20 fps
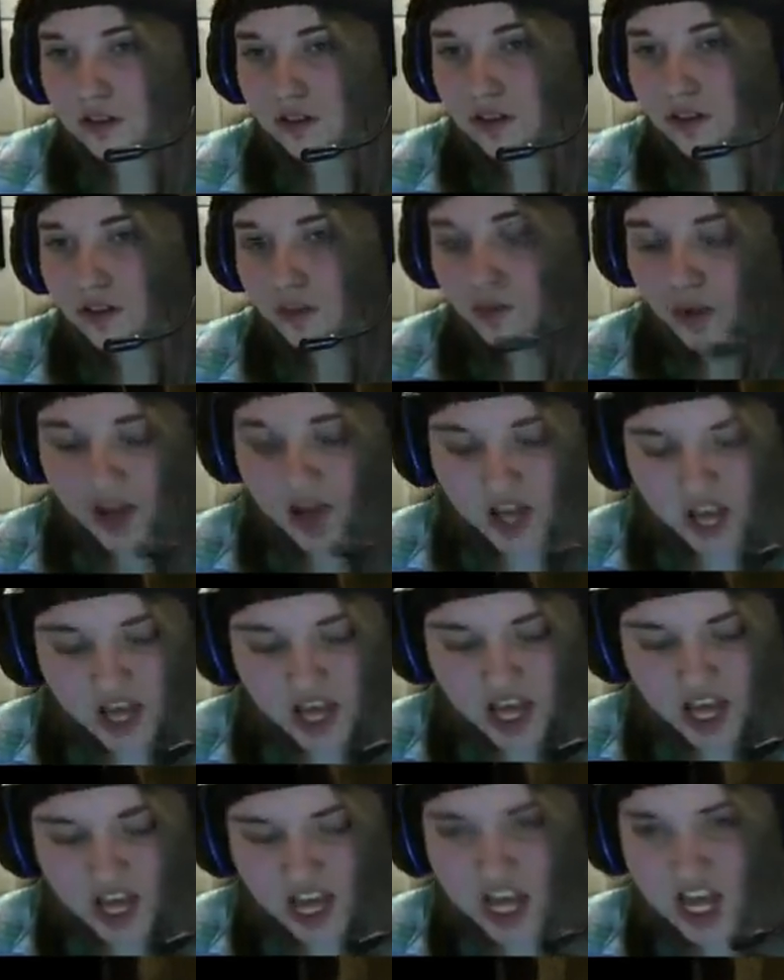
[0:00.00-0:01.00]

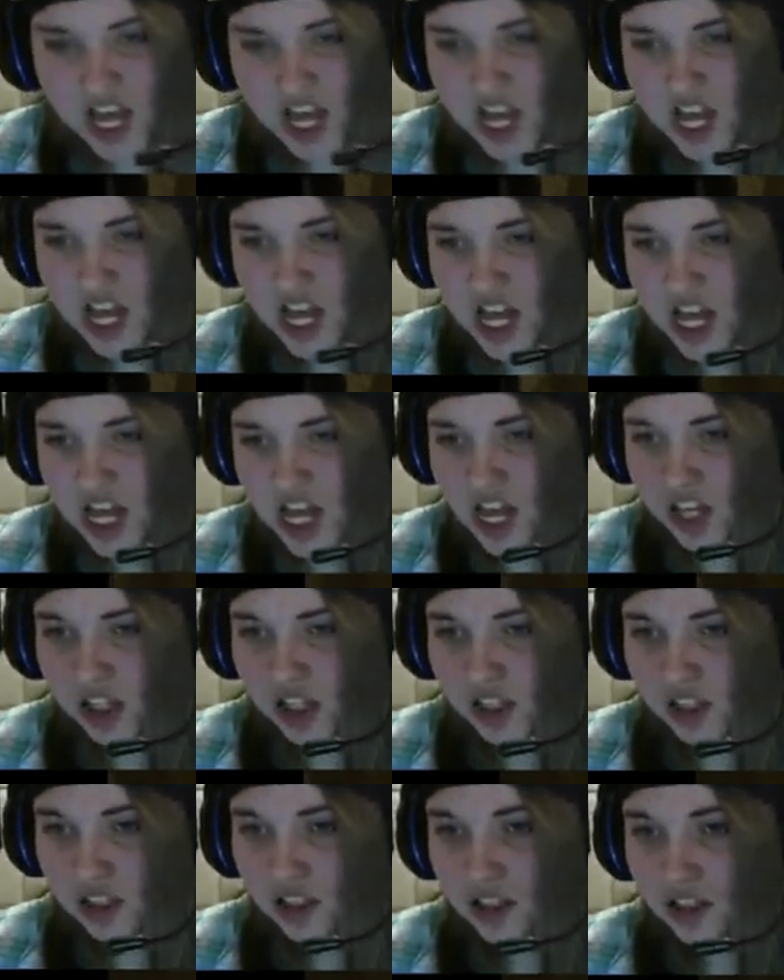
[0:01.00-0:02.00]
Wow. You said my
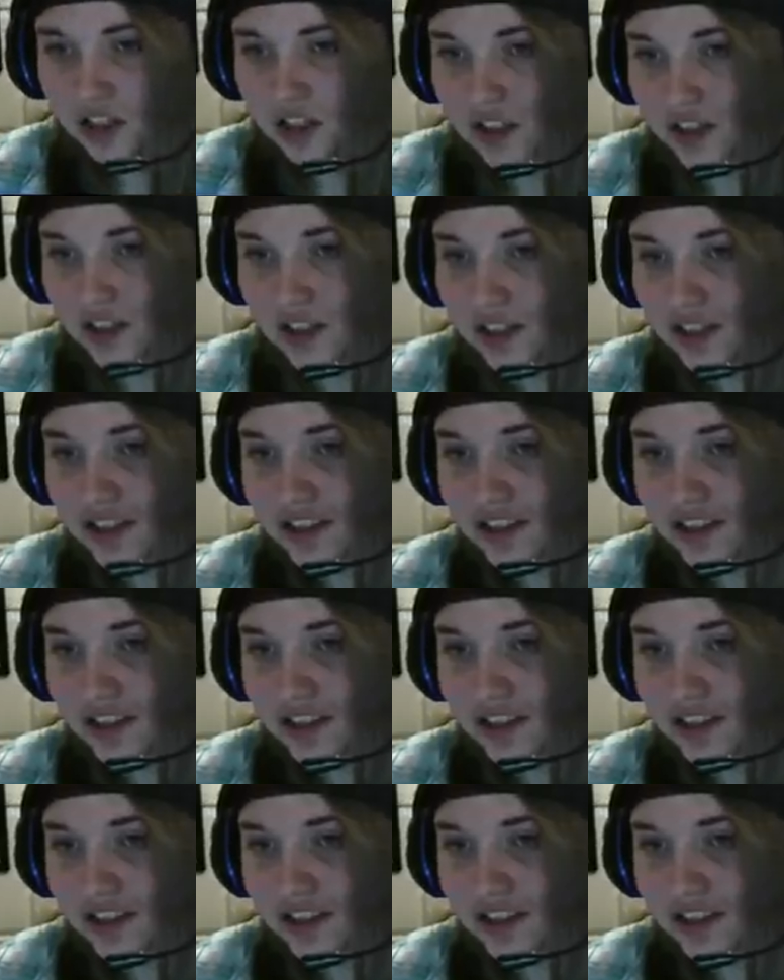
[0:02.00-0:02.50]
name.